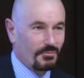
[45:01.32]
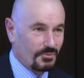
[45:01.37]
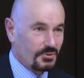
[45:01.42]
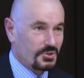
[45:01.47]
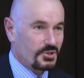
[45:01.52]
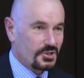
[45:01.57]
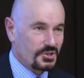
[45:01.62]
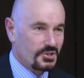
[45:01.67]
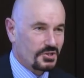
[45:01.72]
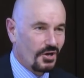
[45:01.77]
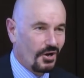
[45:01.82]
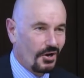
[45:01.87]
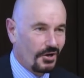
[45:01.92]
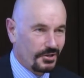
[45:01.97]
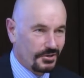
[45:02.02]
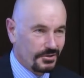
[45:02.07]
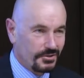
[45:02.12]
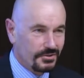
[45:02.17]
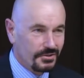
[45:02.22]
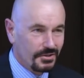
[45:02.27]
was
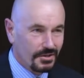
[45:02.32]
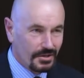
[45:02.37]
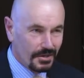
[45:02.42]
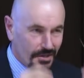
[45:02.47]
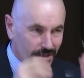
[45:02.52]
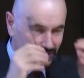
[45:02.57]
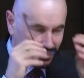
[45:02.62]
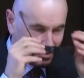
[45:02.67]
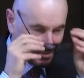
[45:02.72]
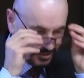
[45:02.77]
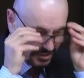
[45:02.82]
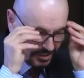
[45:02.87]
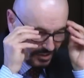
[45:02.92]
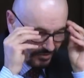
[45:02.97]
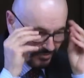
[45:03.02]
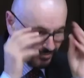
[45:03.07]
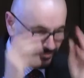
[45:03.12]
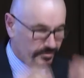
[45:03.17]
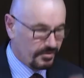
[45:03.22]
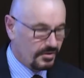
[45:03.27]
decided, to
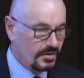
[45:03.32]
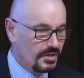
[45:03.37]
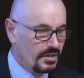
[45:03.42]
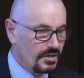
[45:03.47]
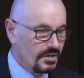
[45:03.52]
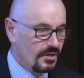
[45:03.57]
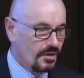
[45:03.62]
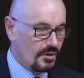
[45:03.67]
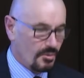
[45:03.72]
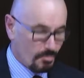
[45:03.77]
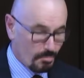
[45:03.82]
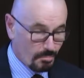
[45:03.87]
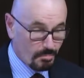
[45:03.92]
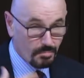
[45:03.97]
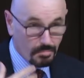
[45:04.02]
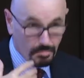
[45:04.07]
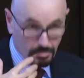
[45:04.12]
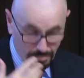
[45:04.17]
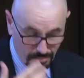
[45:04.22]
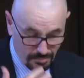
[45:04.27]
give
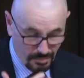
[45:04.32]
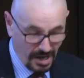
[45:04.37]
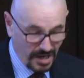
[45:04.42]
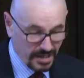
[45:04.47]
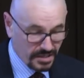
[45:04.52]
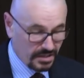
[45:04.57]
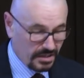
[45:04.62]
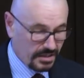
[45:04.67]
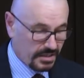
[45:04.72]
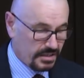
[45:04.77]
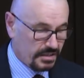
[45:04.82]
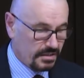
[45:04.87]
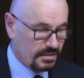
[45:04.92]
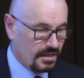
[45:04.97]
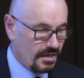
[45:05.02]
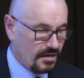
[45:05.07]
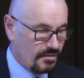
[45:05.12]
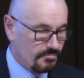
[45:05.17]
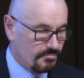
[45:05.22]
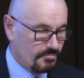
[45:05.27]
mainly
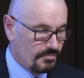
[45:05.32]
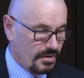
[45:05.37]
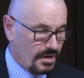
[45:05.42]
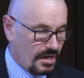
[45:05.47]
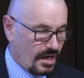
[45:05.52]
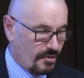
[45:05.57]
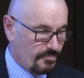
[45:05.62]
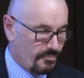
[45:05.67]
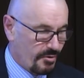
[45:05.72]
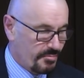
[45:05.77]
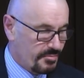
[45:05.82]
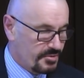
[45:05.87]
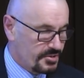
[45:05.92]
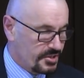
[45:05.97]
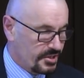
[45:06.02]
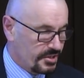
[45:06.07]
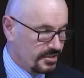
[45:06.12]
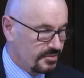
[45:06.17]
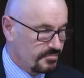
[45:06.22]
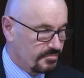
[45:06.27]

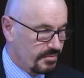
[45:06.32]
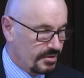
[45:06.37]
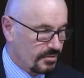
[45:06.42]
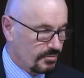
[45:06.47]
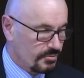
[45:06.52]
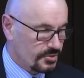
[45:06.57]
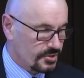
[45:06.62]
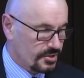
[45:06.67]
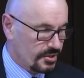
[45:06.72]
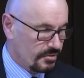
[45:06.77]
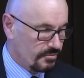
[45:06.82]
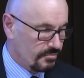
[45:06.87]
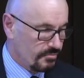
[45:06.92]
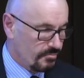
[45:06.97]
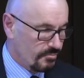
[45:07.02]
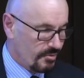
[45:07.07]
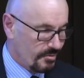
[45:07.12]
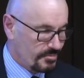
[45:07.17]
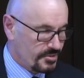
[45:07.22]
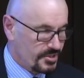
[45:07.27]
unrepresented but also
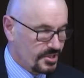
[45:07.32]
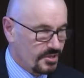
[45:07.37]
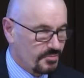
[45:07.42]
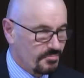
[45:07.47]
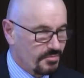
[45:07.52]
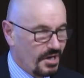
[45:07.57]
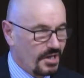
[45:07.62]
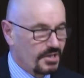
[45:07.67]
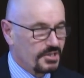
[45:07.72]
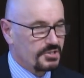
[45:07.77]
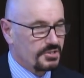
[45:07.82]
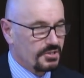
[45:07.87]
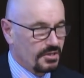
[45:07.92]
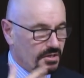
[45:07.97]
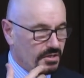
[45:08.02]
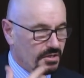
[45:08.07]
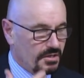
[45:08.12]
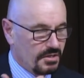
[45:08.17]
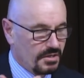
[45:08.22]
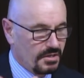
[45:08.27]
represented parties
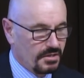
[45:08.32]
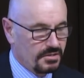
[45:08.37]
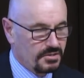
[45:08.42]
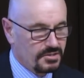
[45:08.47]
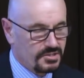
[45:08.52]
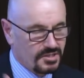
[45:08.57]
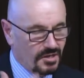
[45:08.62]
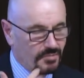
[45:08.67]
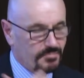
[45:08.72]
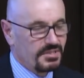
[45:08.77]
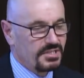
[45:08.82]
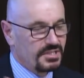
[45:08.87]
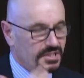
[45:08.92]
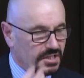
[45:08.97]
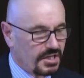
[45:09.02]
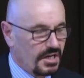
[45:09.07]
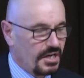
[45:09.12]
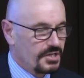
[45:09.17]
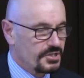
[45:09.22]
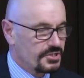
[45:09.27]
some
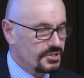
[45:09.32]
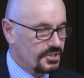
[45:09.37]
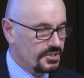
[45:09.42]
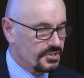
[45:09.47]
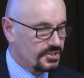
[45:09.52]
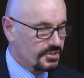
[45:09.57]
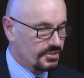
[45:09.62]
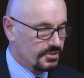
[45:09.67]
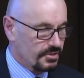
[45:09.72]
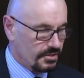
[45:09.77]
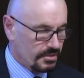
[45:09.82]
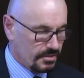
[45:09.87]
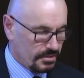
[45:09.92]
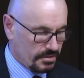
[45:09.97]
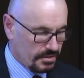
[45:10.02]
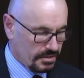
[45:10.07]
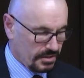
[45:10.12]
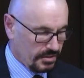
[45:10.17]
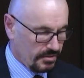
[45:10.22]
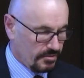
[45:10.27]
indication as to
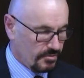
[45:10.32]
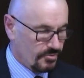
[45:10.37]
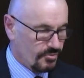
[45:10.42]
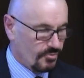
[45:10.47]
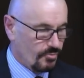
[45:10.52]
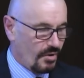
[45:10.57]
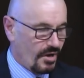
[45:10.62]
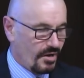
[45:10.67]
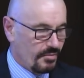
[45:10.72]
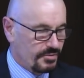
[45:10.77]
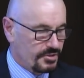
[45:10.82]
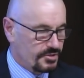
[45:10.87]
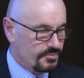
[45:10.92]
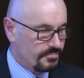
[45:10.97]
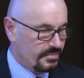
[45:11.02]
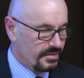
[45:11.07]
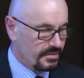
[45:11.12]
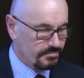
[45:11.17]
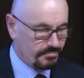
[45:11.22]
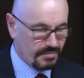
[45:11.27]
the way in which
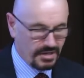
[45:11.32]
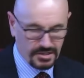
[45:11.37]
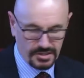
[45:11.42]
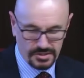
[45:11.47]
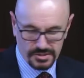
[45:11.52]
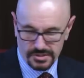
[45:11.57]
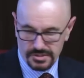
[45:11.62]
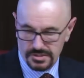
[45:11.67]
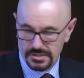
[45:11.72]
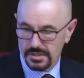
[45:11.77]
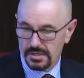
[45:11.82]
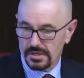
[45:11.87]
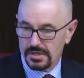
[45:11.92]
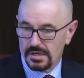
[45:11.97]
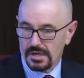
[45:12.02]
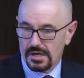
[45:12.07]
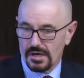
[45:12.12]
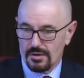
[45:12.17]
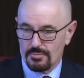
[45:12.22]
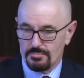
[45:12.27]
matters
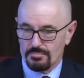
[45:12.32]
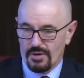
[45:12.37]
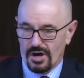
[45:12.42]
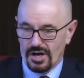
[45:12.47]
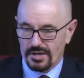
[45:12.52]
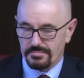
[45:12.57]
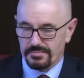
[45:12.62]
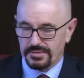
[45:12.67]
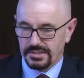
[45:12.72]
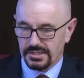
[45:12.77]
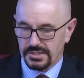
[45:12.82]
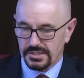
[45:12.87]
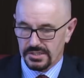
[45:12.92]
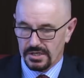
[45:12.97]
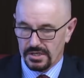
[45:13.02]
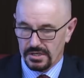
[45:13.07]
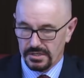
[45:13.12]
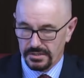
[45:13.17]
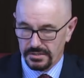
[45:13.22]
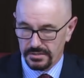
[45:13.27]
might be
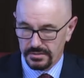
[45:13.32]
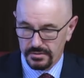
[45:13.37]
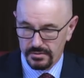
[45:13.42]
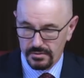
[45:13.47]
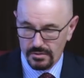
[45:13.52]
decided.